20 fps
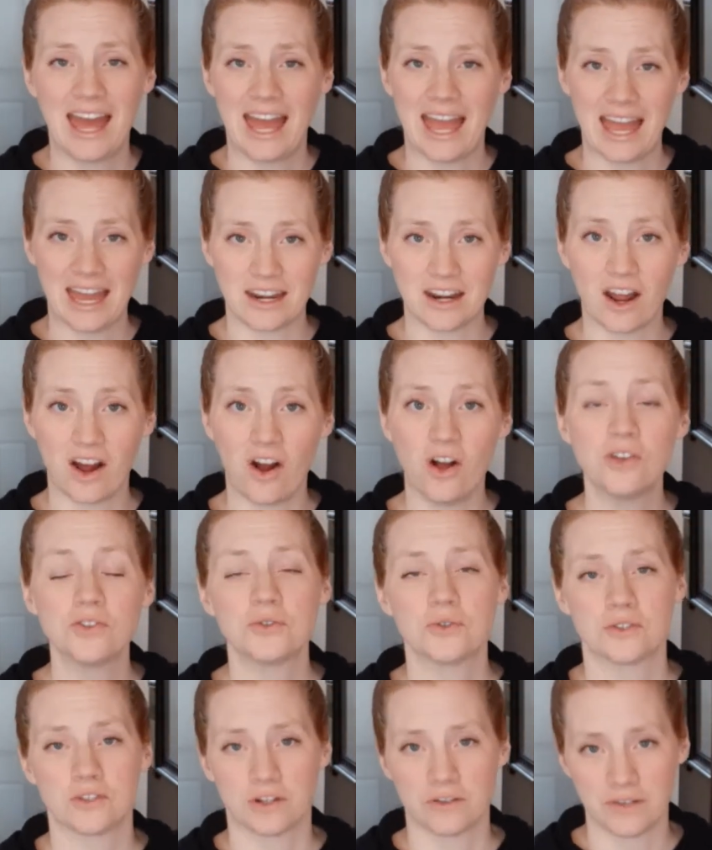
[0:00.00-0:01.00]
and
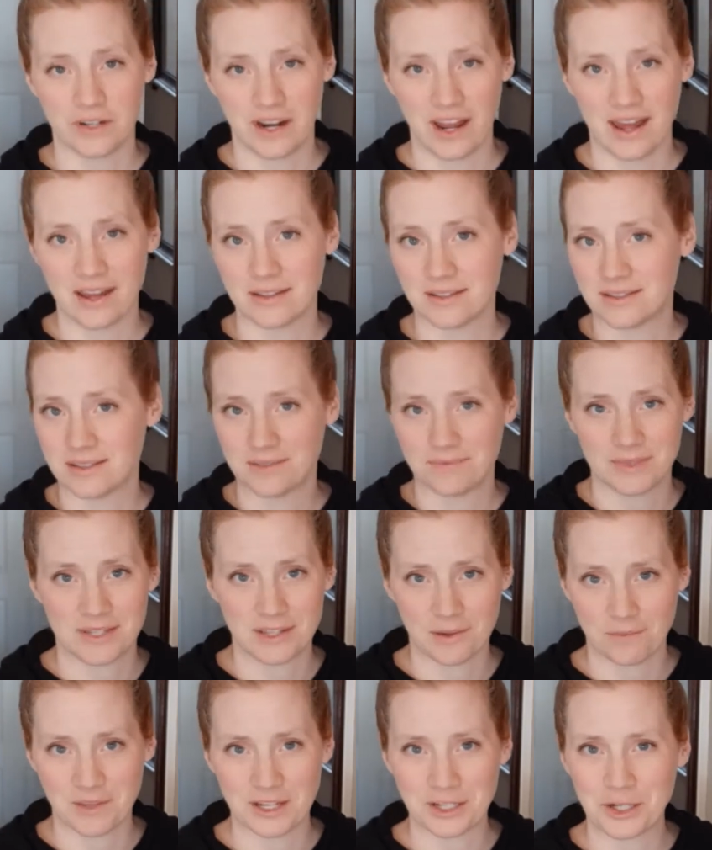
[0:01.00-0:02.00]
also serve it as
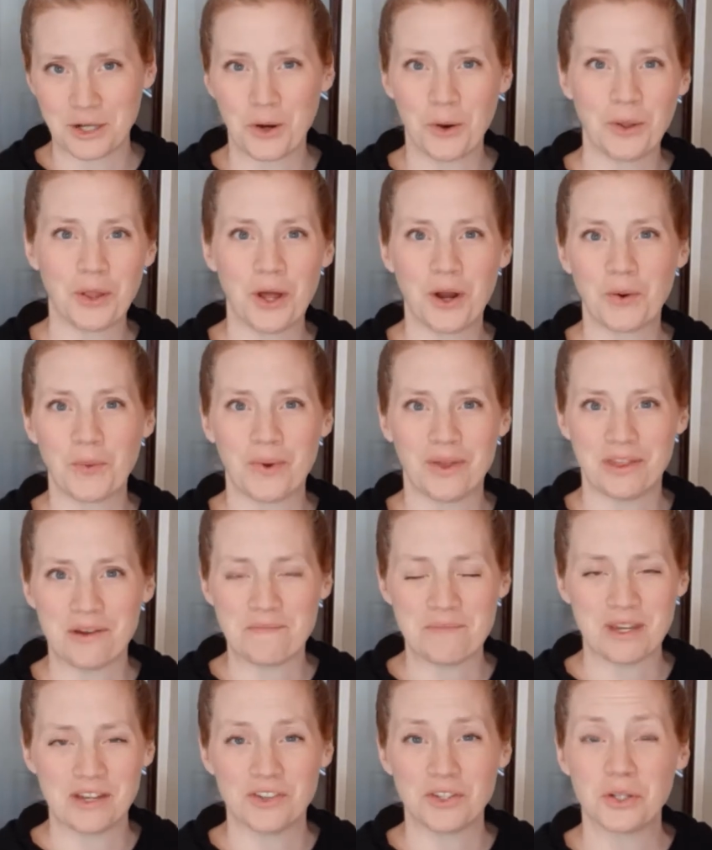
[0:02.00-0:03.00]
something to go along with the meal.